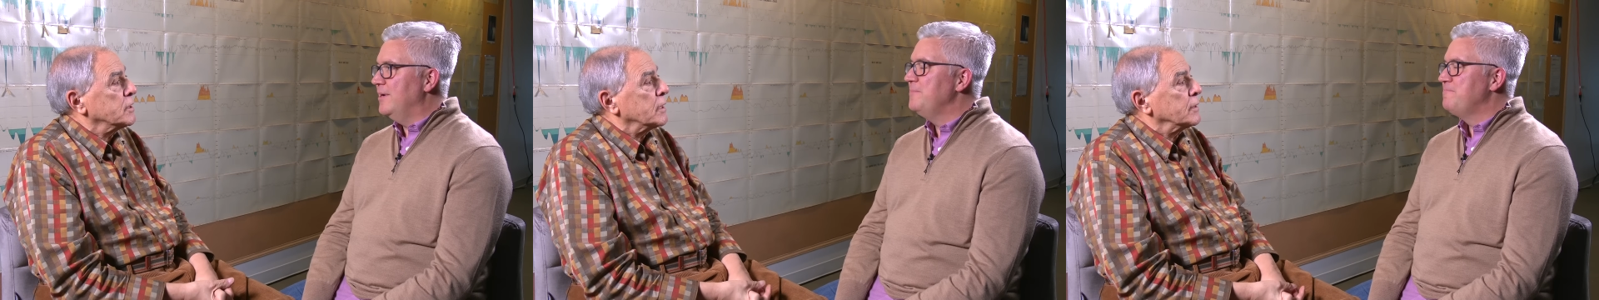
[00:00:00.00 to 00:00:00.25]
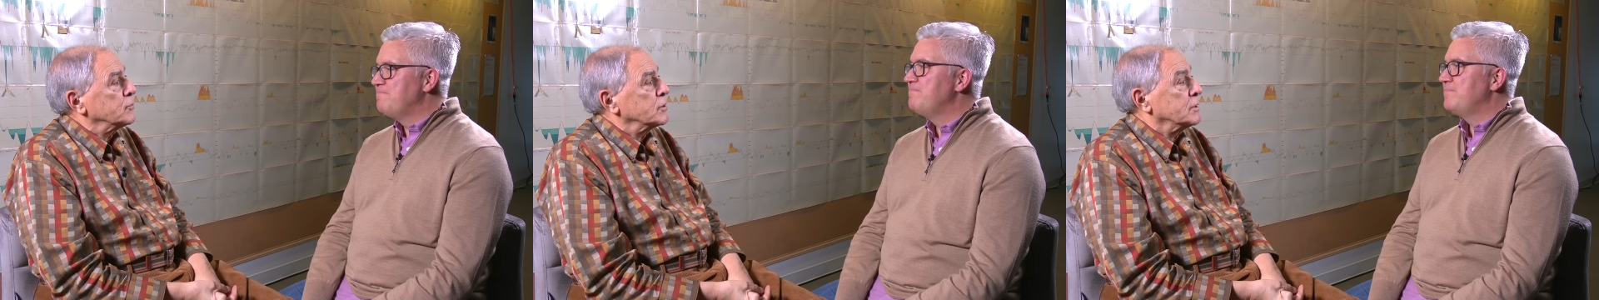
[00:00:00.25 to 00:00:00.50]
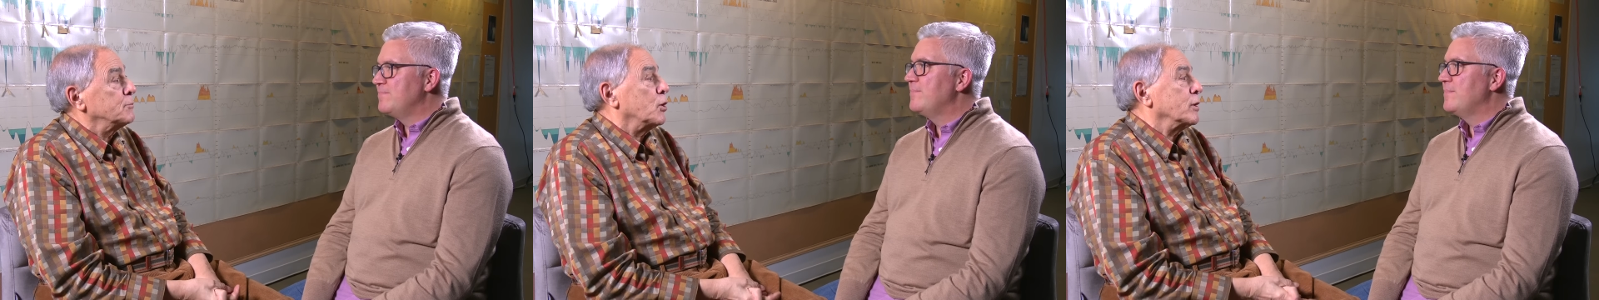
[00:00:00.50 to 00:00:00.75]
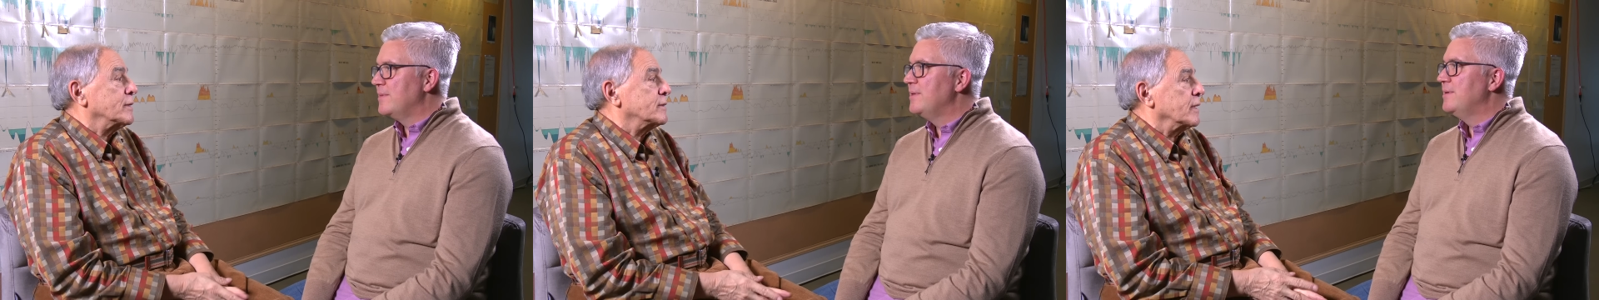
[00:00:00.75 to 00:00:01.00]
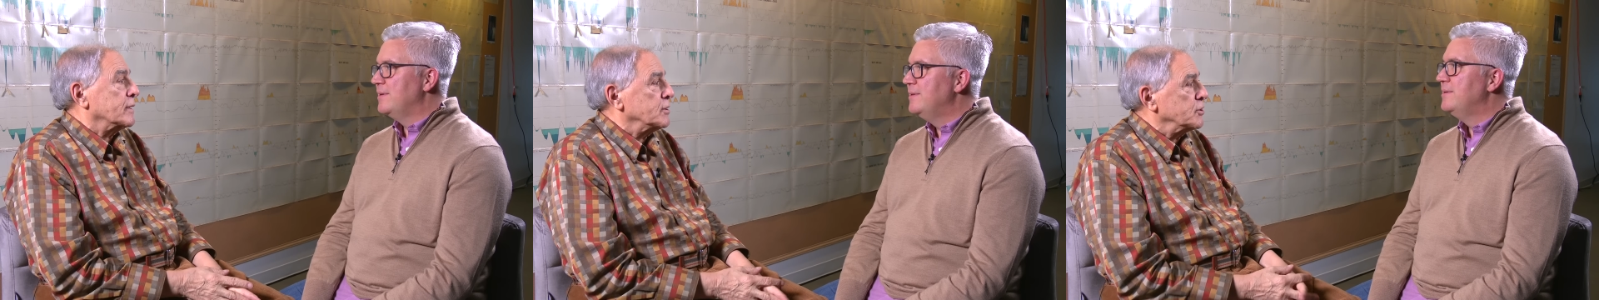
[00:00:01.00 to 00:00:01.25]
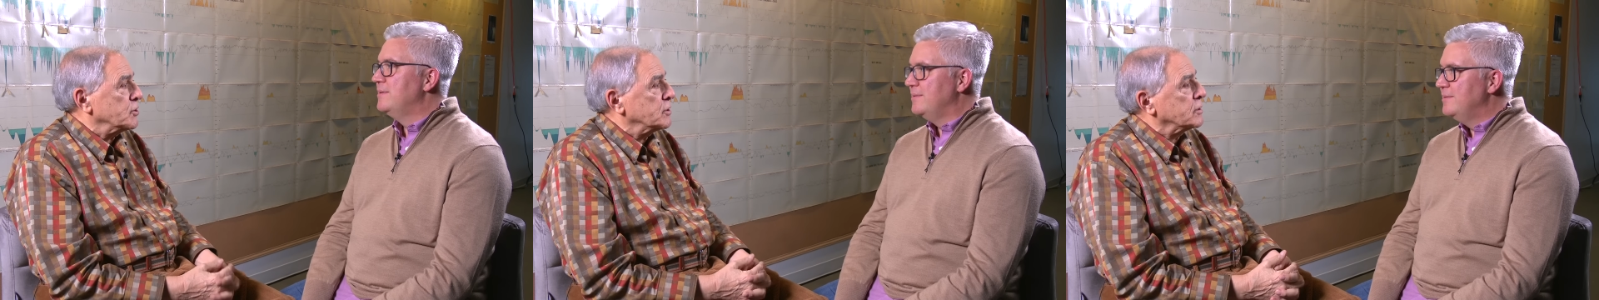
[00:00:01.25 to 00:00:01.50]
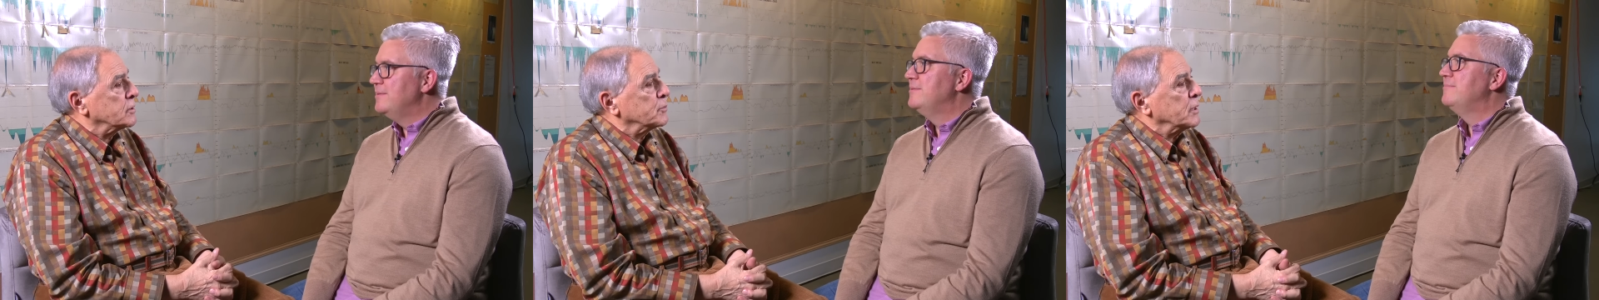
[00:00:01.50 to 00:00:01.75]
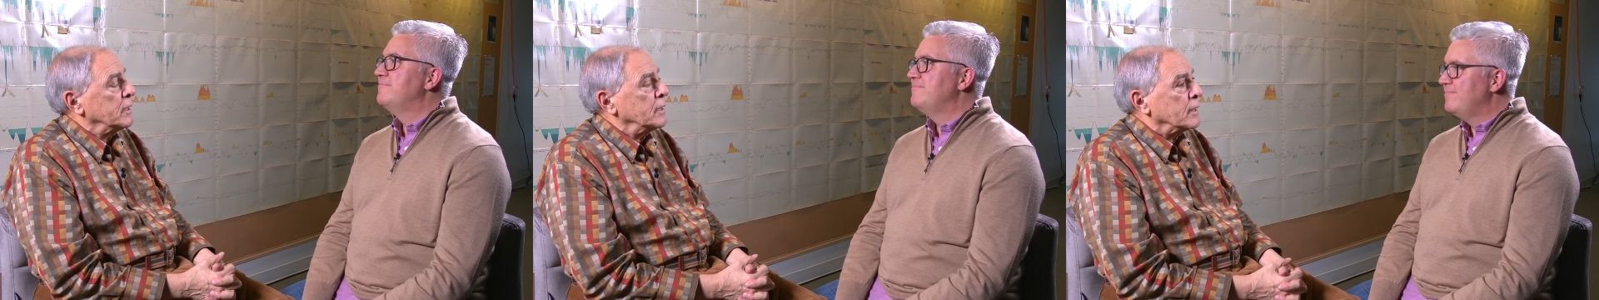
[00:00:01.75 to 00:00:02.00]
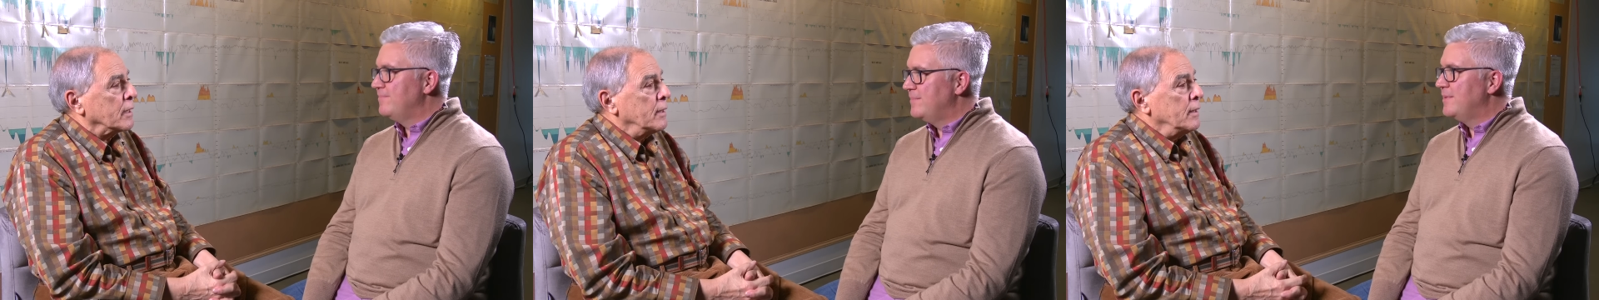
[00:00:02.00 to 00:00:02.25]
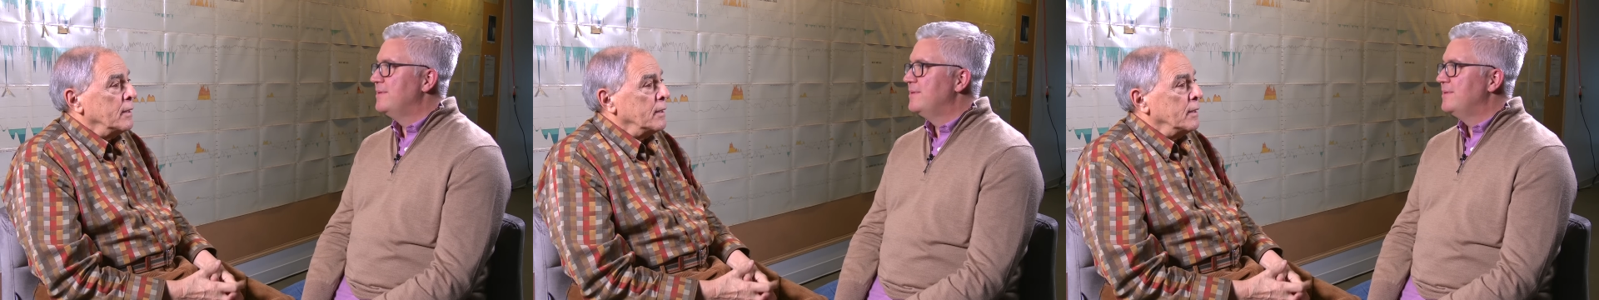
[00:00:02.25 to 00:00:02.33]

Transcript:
Speaker 1: today. It was the market technicians in the beginning.